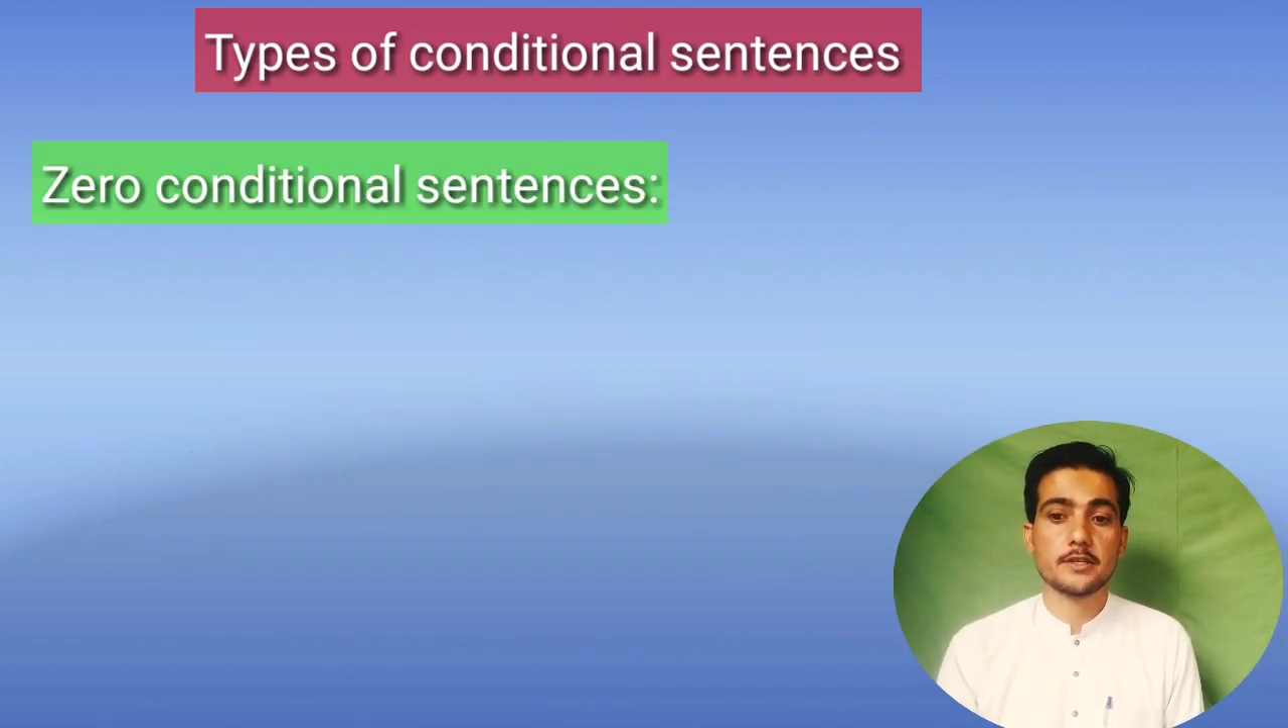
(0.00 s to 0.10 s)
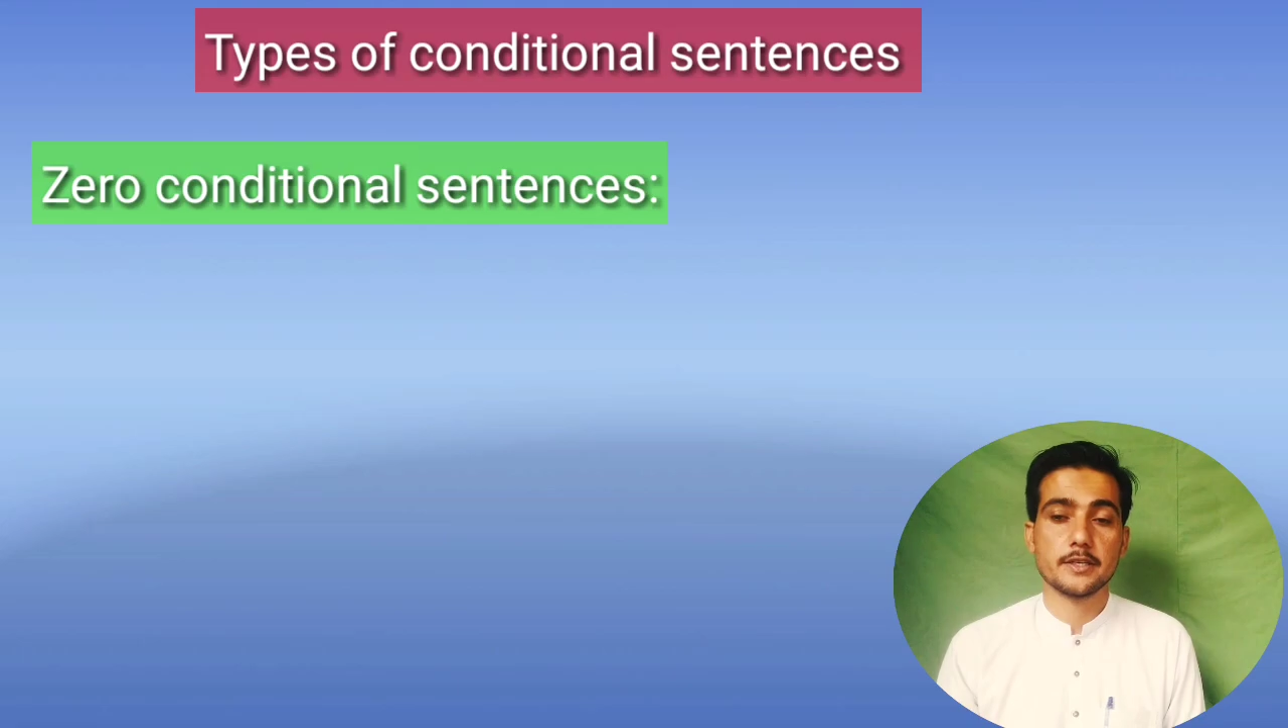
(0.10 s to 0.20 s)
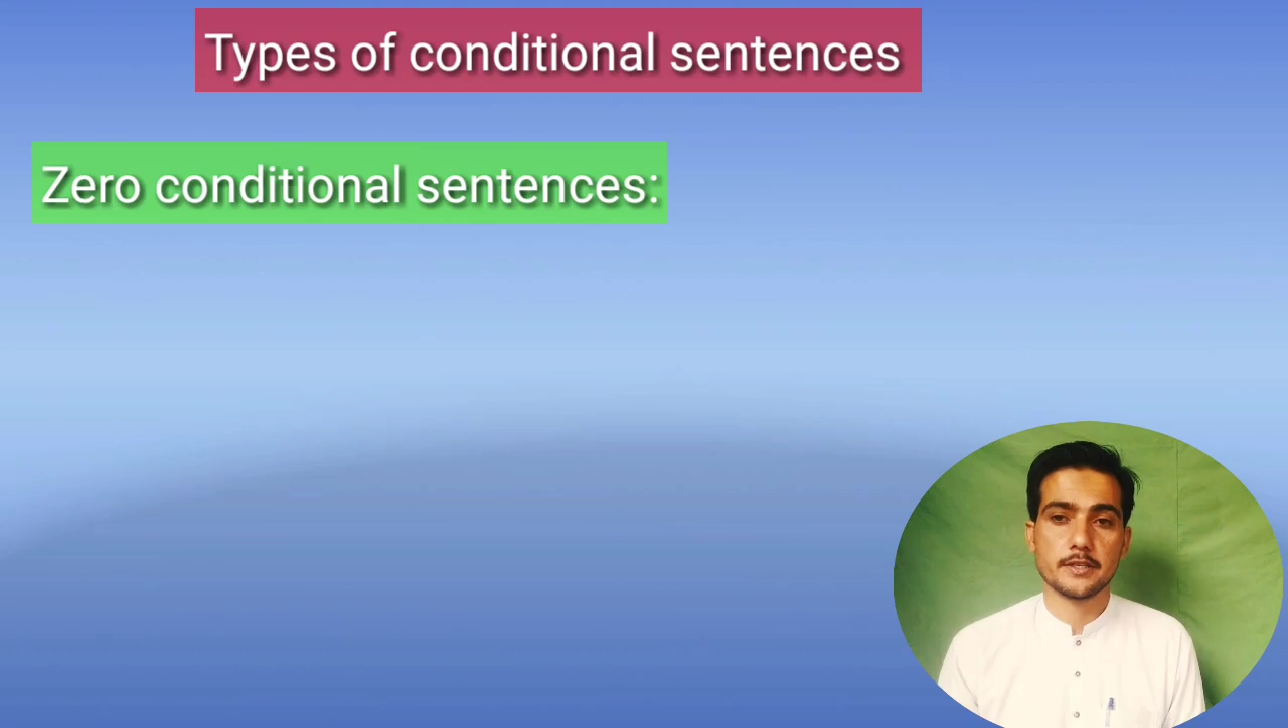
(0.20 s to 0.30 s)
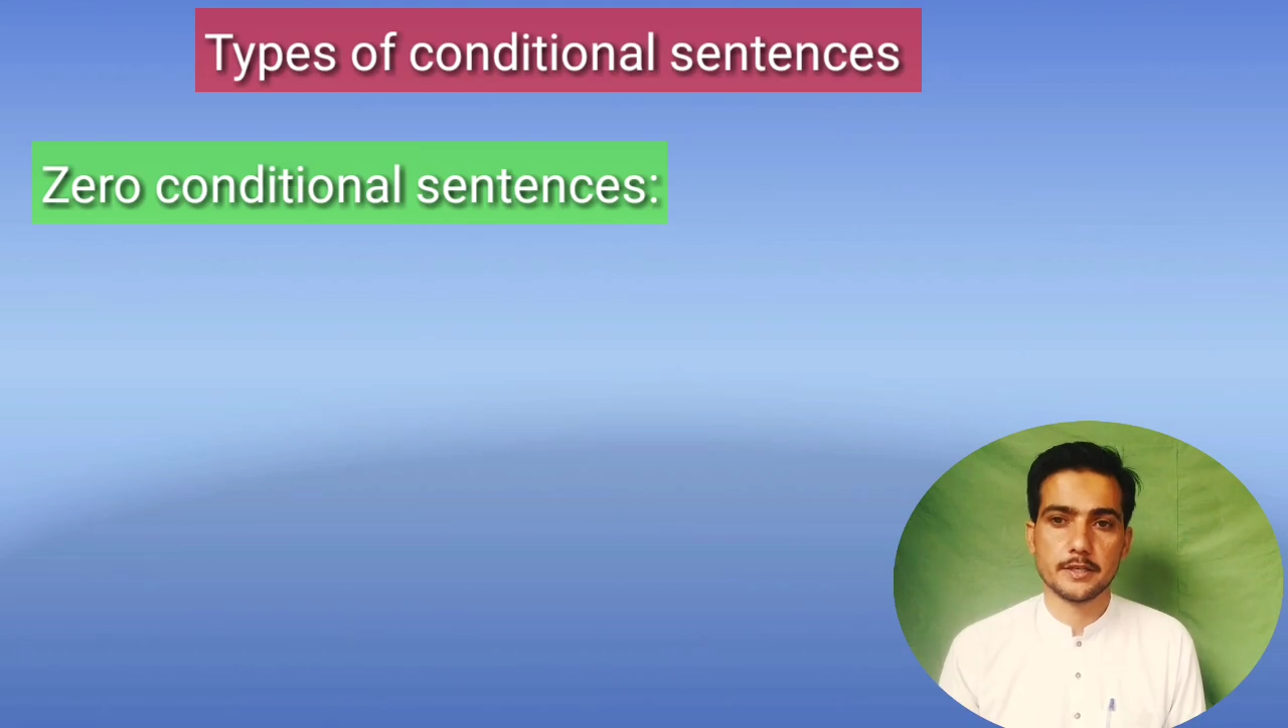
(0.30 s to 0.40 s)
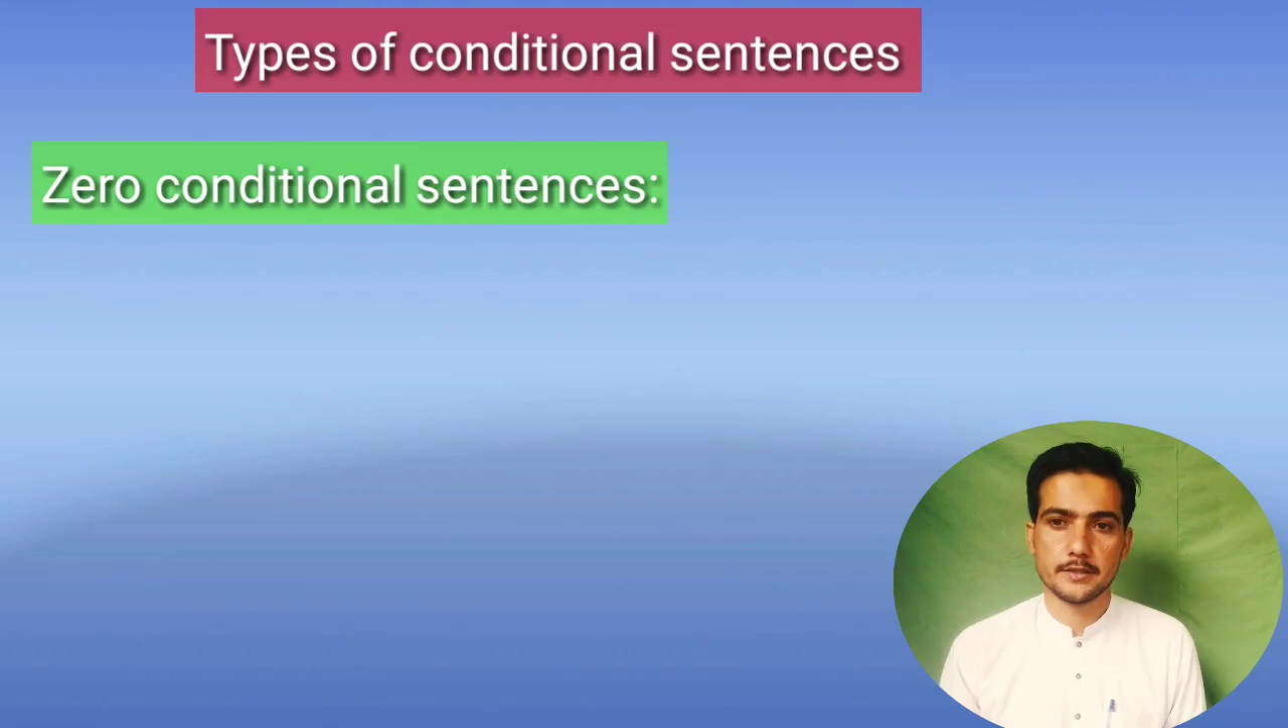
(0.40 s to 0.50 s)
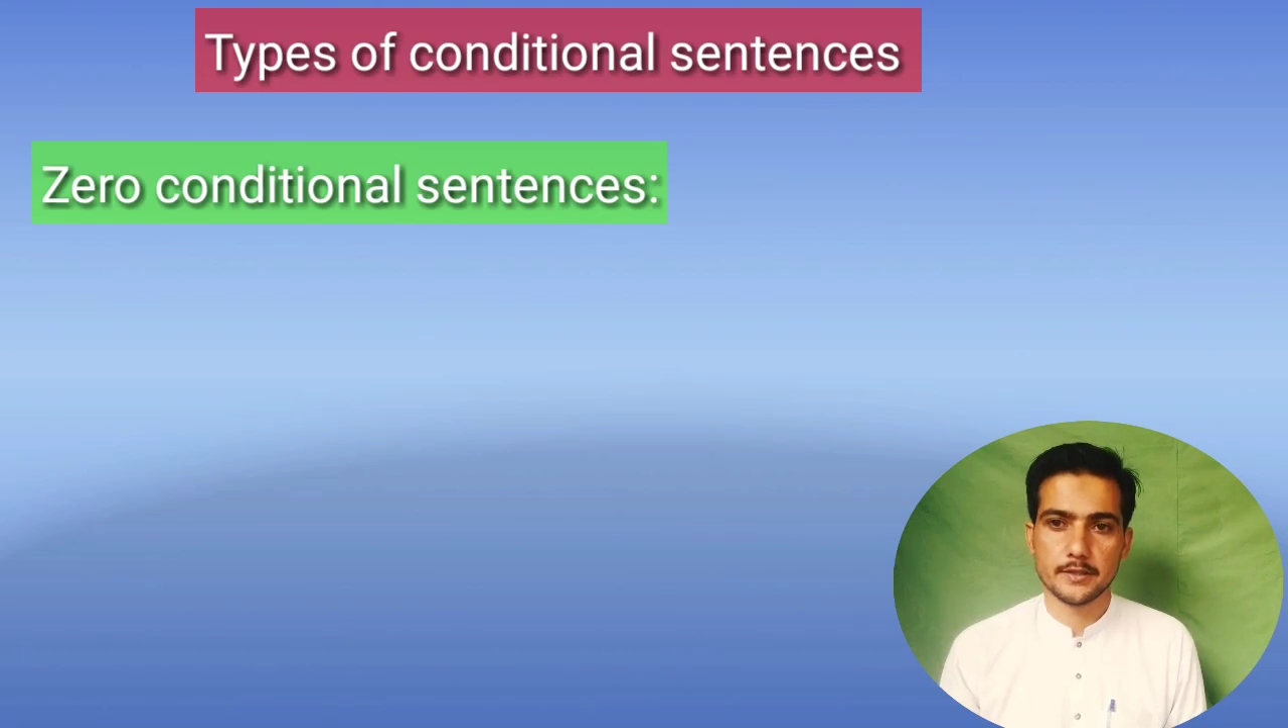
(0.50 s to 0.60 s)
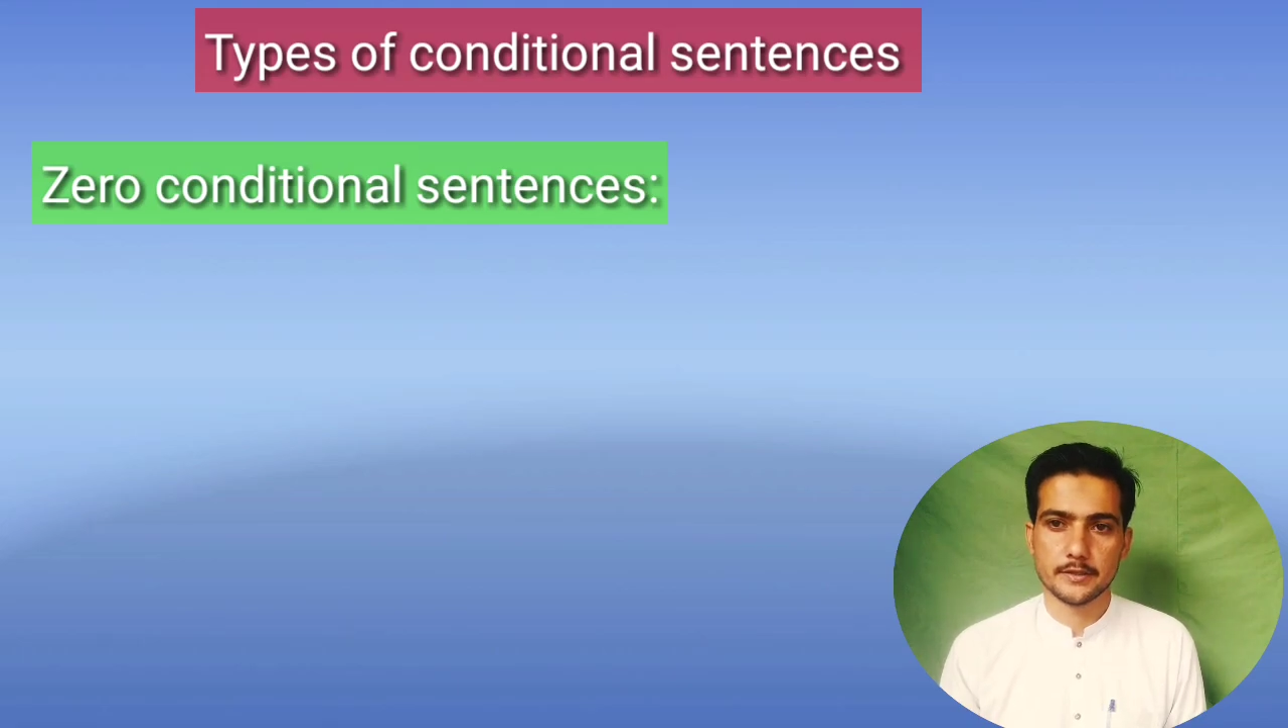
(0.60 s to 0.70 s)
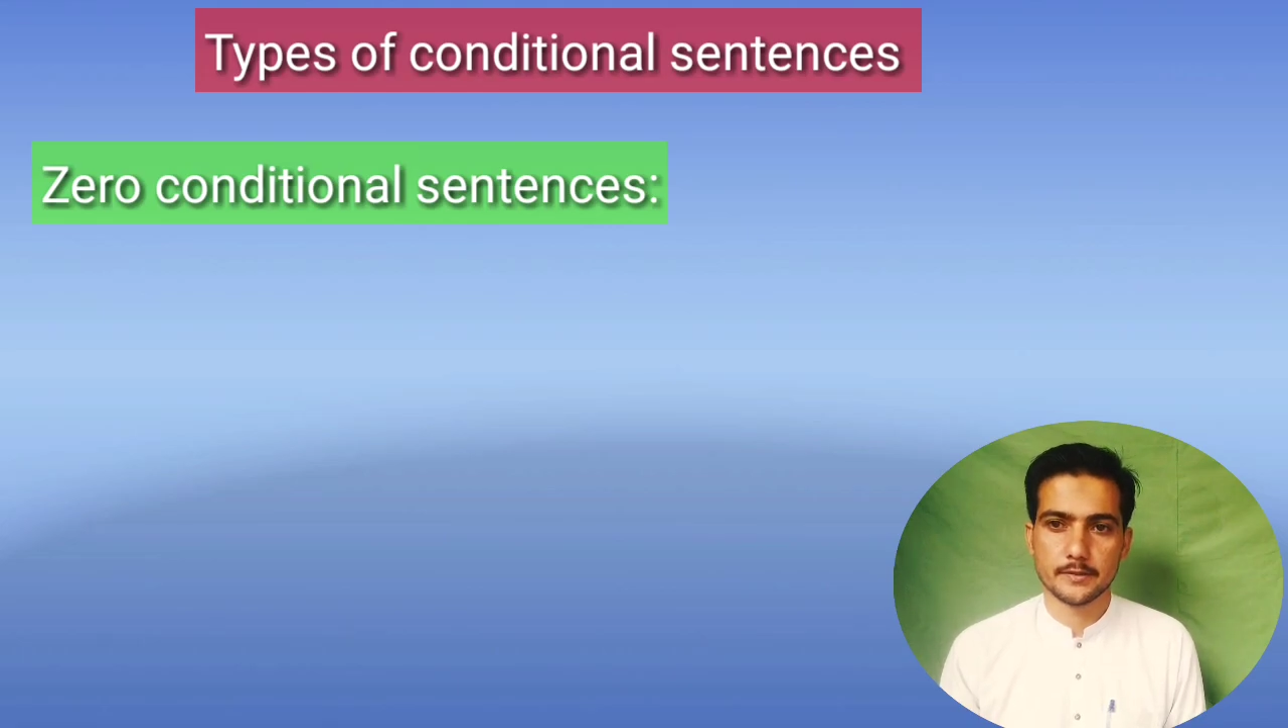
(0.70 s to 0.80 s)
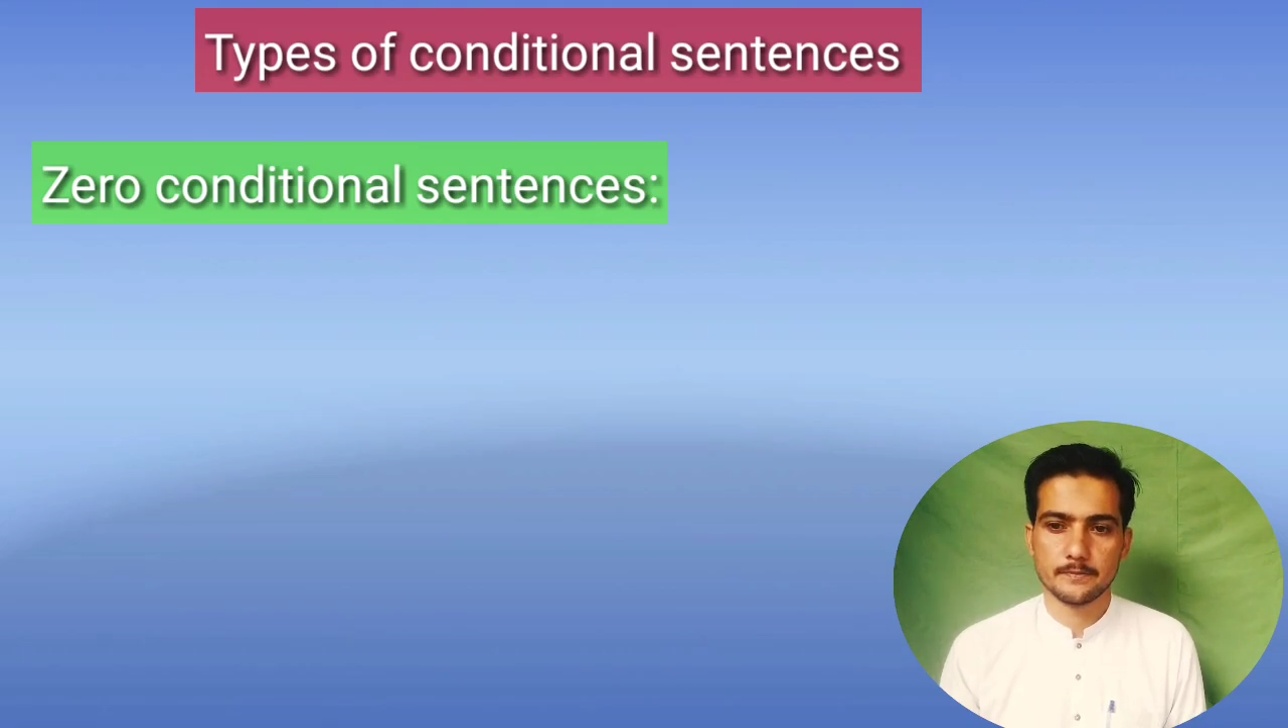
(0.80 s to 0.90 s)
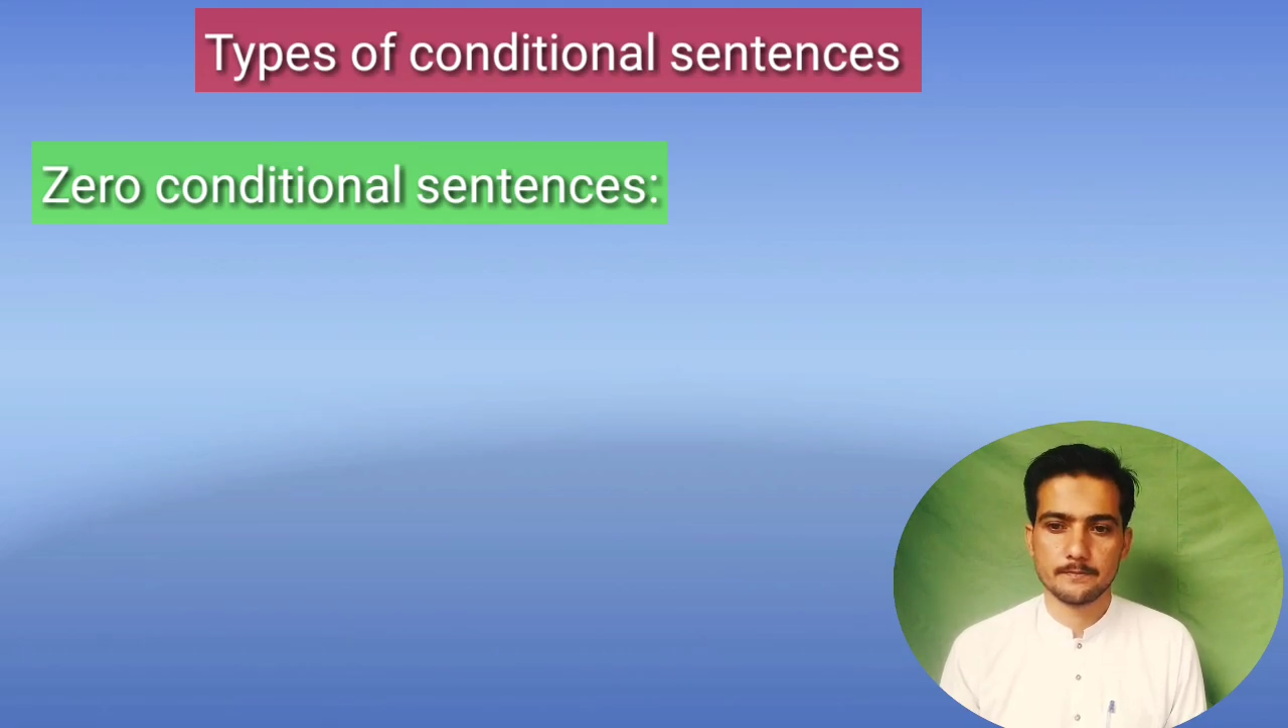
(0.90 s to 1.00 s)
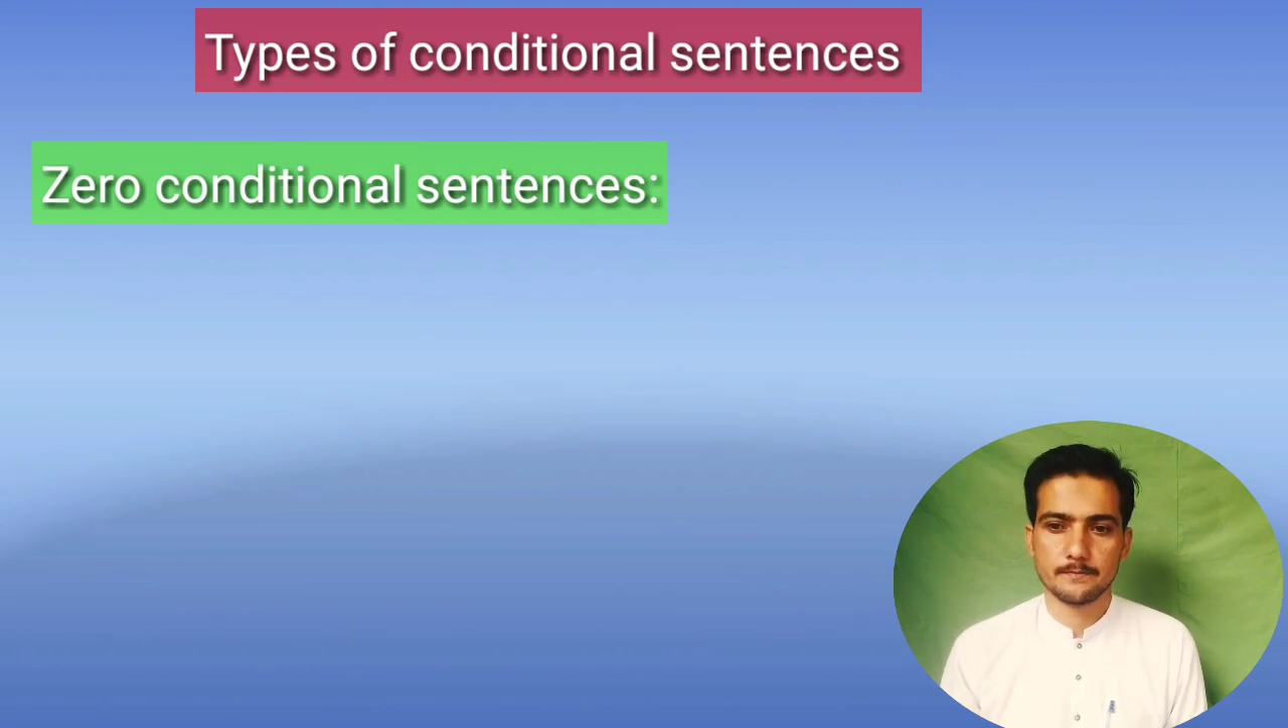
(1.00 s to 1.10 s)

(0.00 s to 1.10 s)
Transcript: sentences.